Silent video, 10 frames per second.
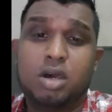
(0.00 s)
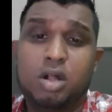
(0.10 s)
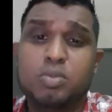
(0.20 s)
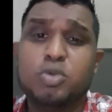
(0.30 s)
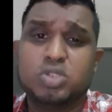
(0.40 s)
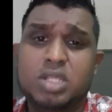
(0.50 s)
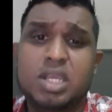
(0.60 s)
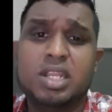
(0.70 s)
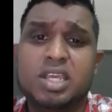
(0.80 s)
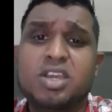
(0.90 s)
almost
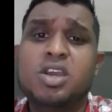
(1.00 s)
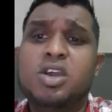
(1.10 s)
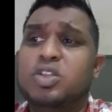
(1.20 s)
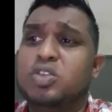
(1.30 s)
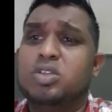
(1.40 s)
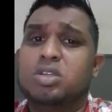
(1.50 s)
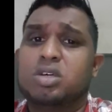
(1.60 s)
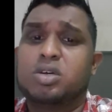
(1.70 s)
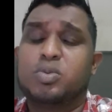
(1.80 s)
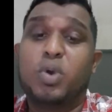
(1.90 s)
daily,
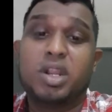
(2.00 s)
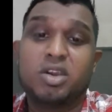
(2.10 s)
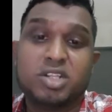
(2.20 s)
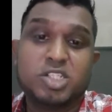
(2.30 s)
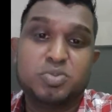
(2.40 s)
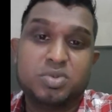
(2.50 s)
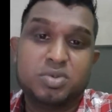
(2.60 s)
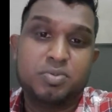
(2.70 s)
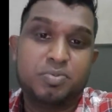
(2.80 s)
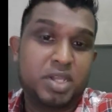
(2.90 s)
whether it's
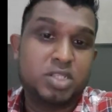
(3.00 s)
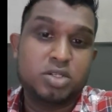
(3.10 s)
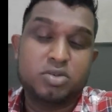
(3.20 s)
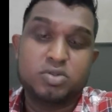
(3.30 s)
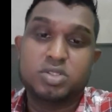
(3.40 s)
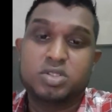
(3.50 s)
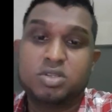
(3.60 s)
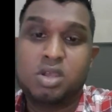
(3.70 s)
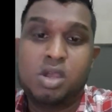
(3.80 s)
pictures,